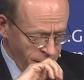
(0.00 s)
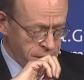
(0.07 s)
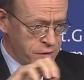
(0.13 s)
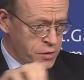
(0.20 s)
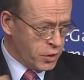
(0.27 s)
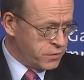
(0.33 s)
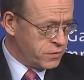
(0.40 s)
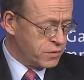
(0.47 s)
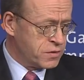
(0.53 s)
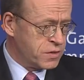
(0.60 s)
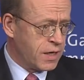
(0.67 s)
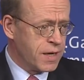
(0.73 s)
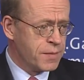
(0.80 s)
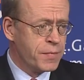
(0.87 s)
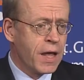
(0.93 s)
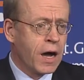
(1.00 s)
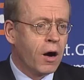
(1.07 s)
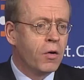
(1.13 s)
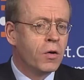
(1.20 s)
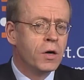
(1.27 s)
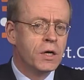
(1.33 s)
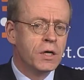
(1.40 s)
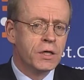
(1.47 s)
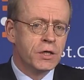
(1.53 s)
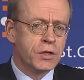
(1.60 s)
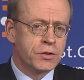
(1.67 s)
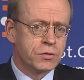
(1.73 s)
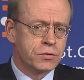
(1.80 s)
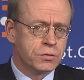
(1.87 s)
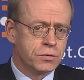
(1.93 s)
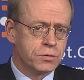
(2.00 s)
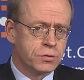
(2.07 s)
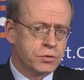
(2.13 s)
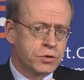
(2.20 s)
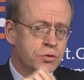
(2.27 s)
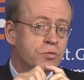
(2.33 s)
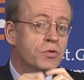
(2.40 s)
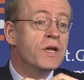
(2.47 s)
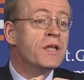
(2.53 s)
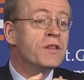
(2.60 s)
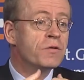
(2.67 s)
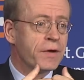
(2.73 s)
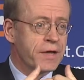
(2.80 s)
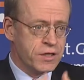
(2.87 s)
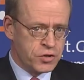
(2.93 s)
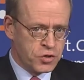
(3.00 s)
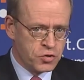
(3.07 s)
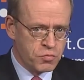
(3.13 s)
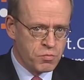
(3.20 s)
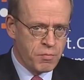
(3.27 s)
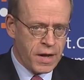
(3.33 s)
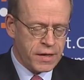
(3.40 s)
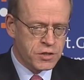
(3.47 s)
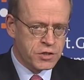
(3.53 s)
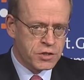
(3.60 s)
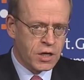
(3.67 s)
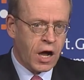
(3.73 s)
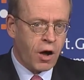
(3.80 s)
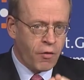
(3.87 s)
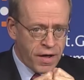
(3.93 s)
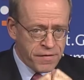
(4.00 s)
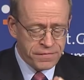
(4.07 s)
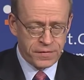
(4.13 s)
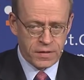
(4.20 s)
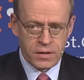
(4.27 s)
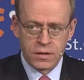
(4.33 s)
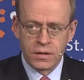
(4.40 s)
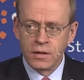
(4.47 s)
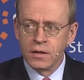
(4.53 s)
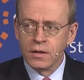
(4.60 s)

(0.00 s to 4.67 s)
not the time now to innovate too much. However,